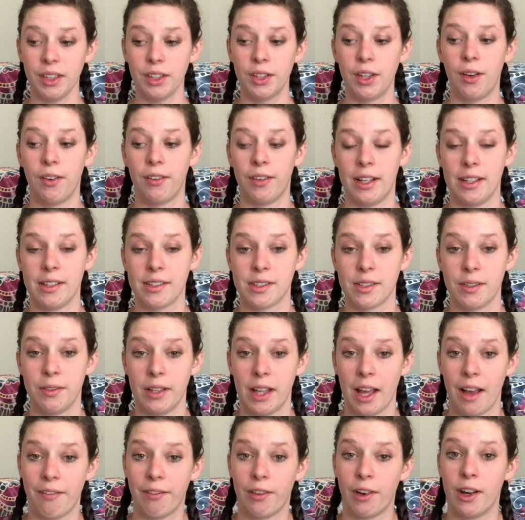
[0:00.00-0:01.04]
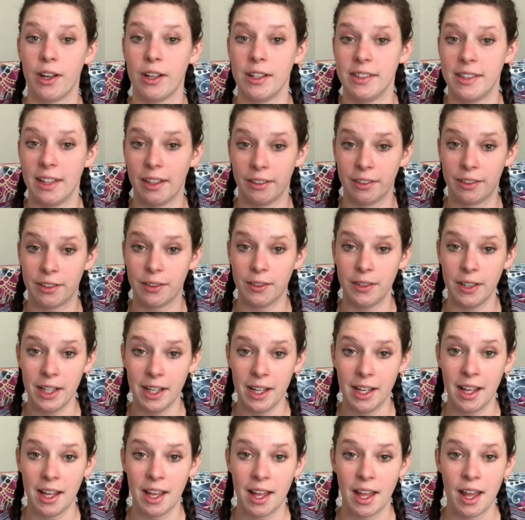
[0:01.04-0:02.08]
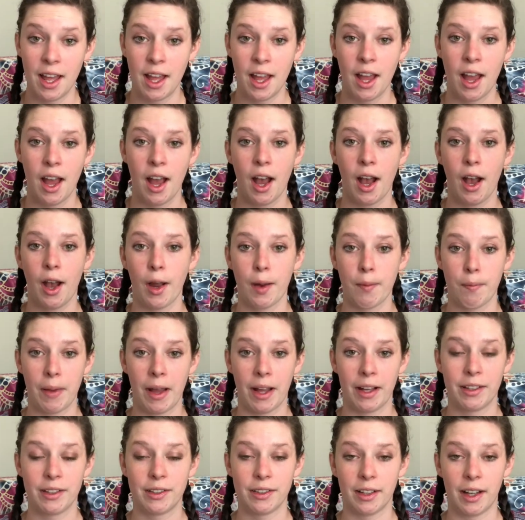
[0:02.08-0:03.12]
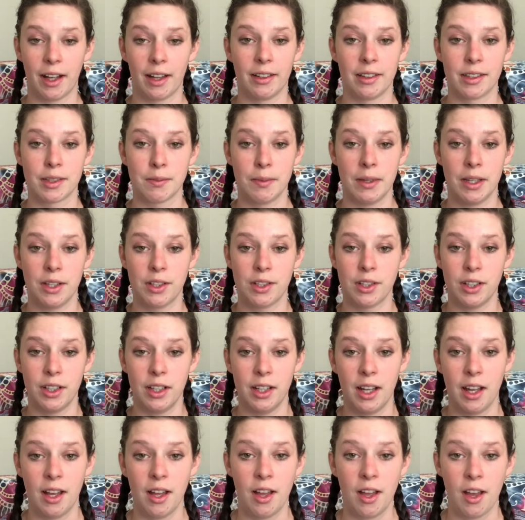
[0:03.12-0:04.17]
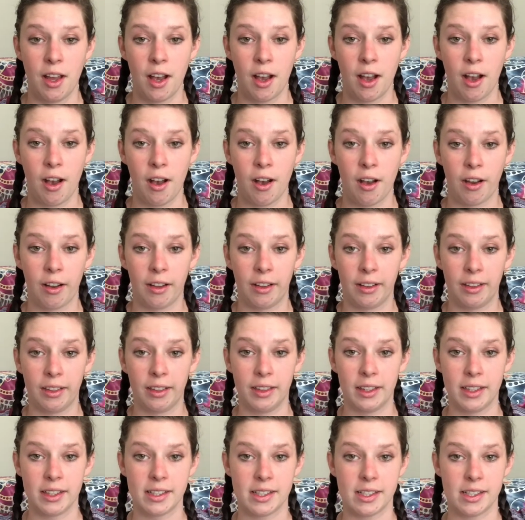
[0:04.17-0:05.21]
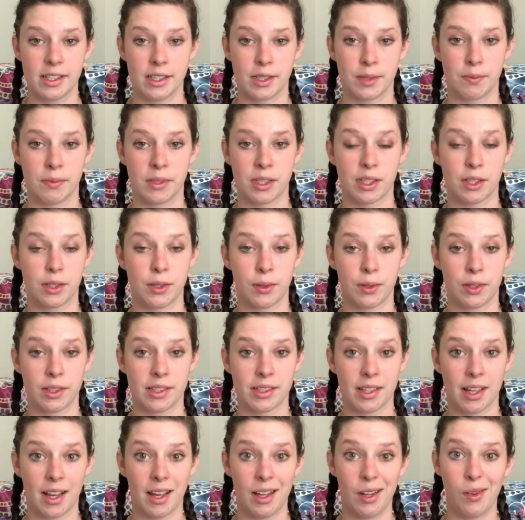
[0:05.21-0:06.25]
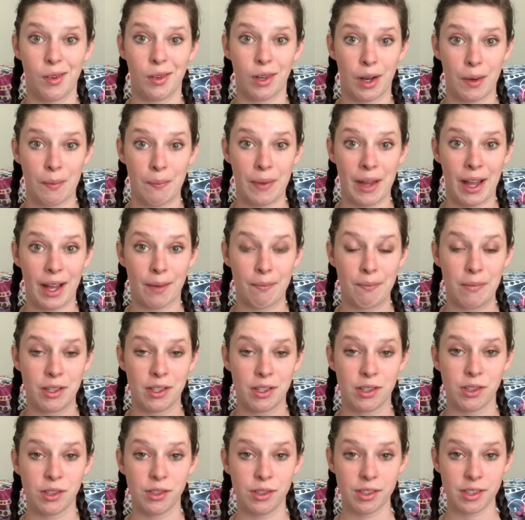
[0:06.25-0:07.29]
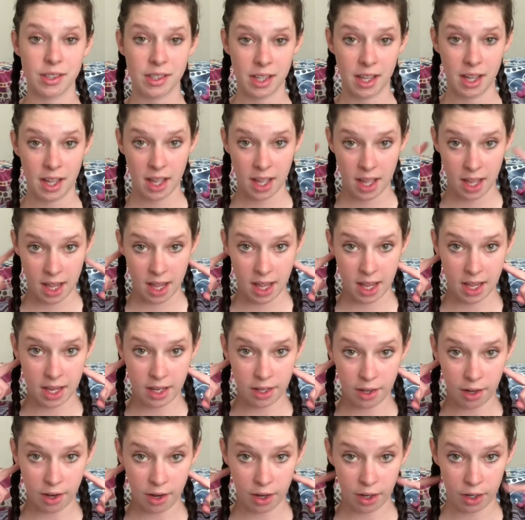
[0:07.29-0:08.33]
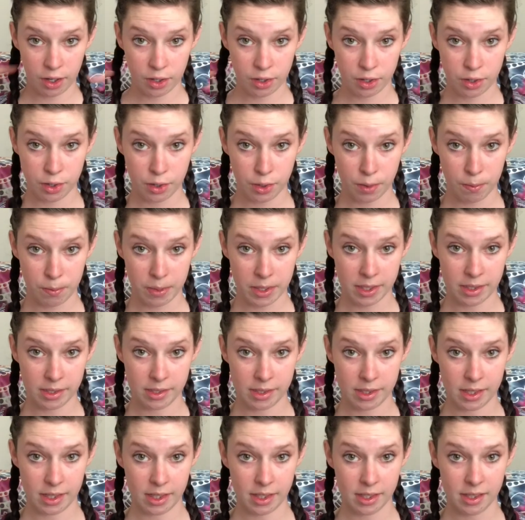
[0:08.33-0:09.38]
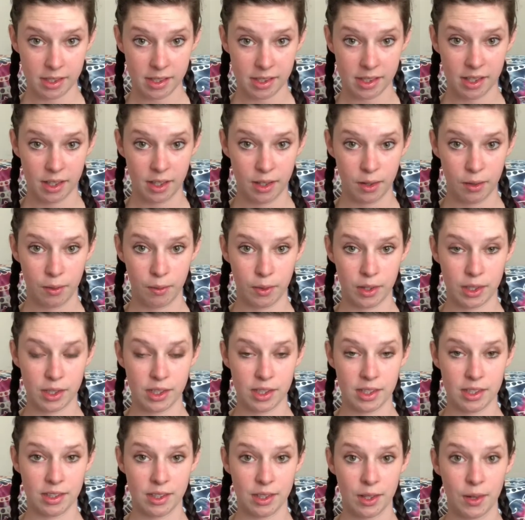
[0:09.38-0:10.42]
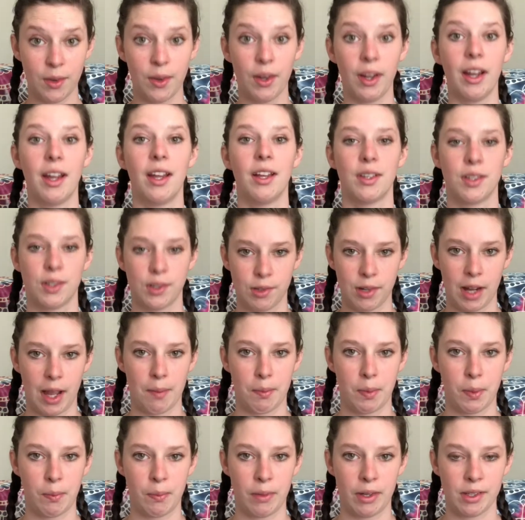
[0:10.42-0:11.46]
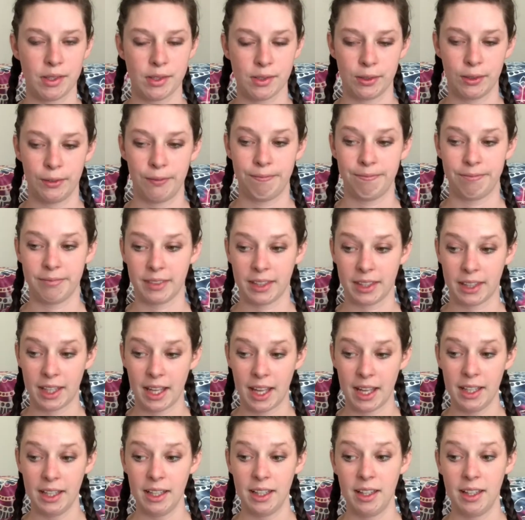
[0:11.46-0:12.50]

All right, so we have our deltoid, our pectoralis major, our latissimus dorsi, or our back muscles, and our trapezius, which is your trap muscle. Okay?